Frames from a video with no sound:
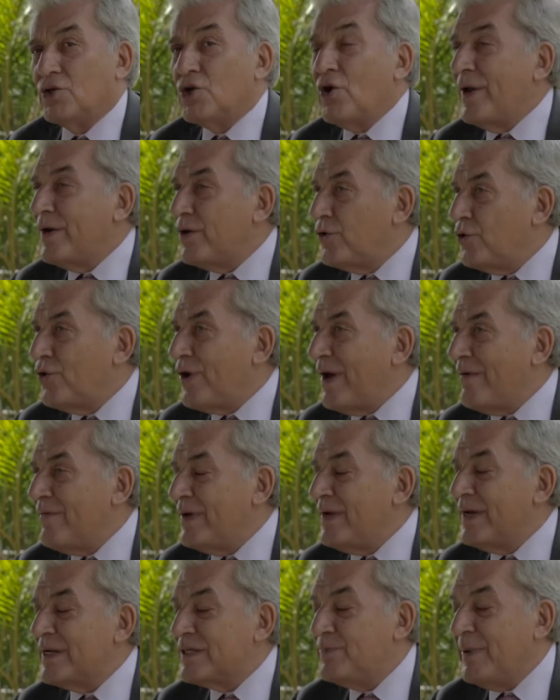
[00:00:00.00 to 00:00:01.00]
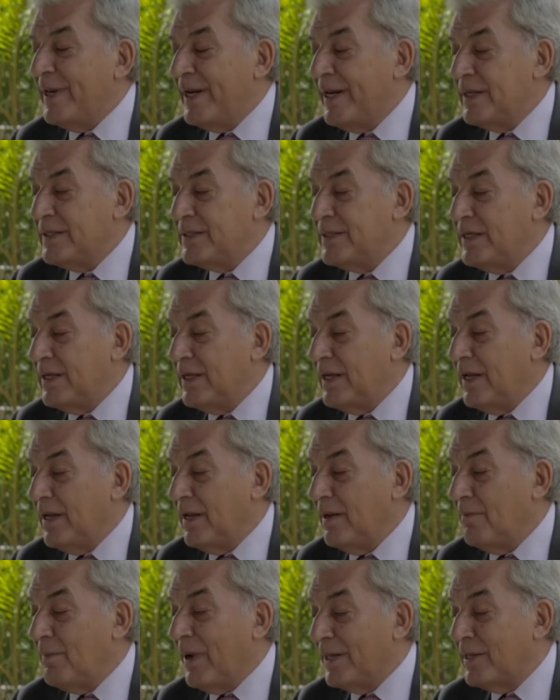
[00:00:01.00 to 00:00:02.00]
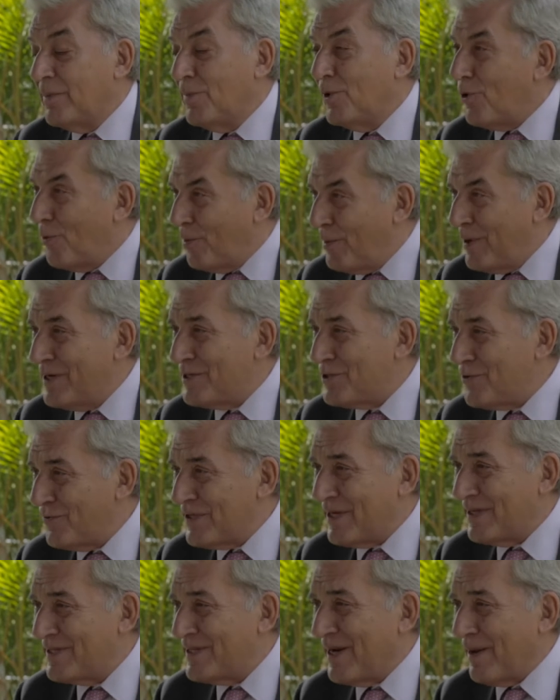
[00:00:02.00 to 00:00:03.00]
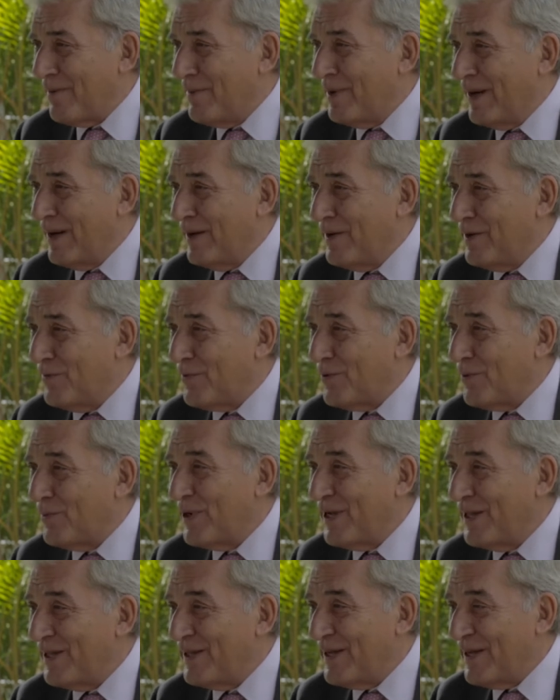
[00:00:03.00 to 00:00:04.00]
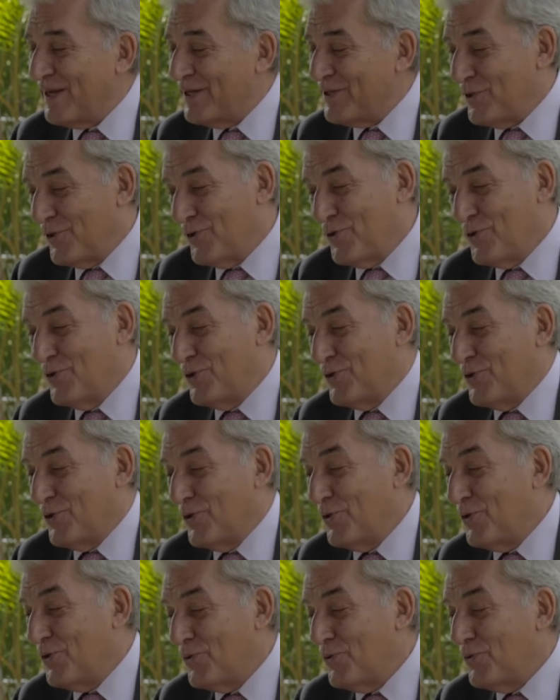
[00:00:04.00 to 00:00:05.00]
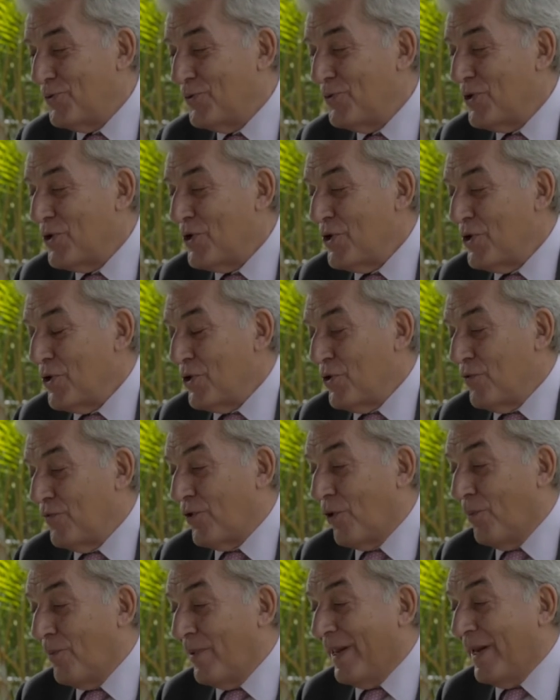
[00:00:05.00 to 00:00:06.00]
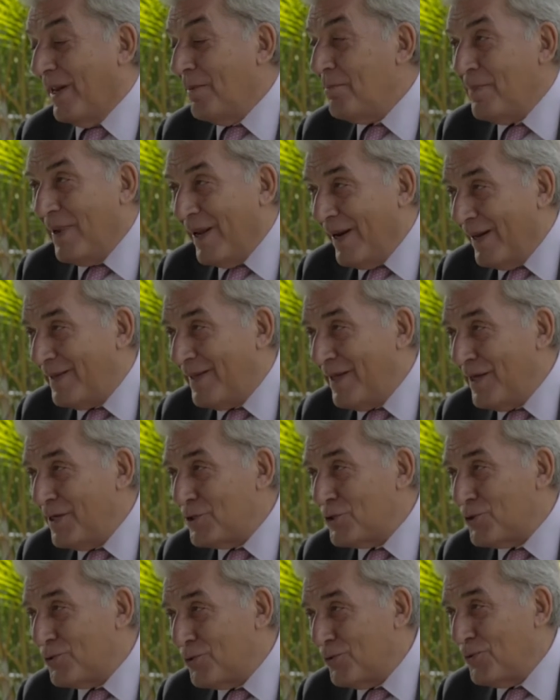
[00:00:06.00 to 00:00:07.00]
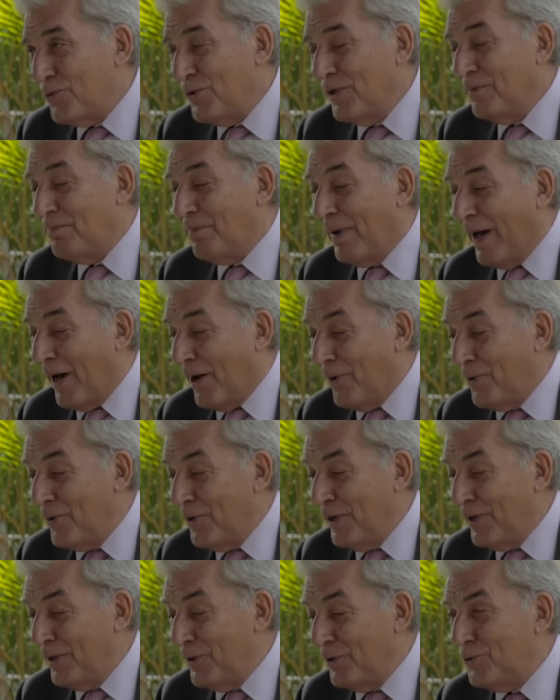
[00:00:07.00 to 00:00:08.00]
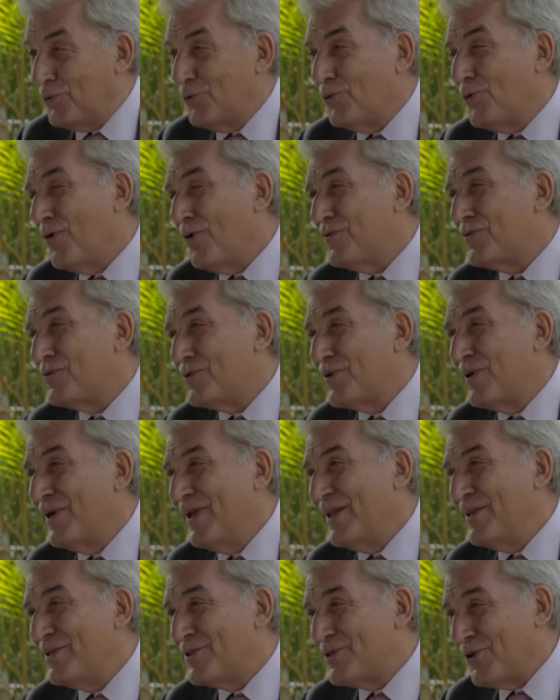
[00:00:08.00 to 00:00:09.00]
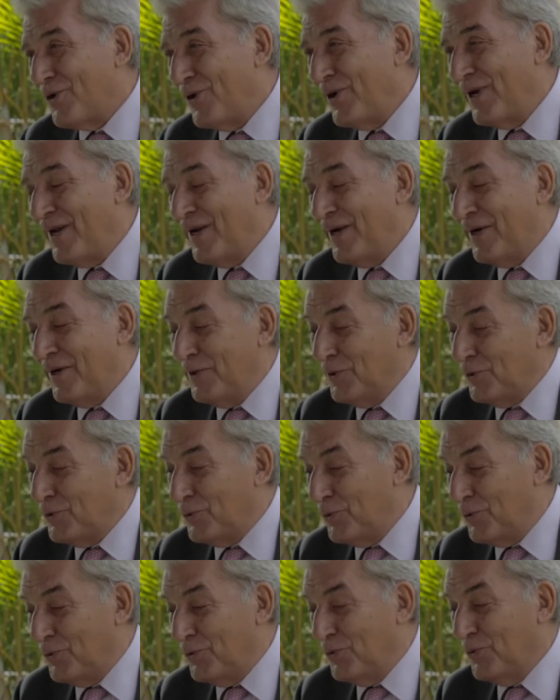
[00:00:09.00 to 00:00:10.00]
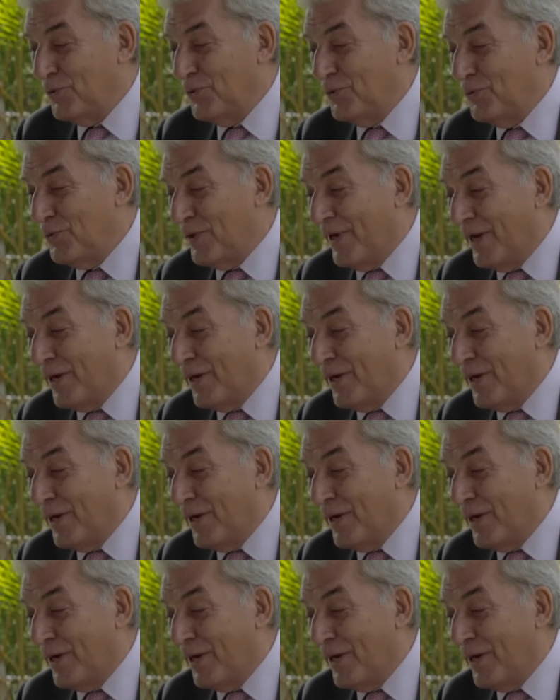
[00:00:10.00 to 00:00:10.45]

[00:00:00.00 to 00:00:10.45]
So, and you have an experience in uh, multiple domains of sustainability from what yes. I saw. So you, yes. from green buildings to wind power to off-grid solar yes. to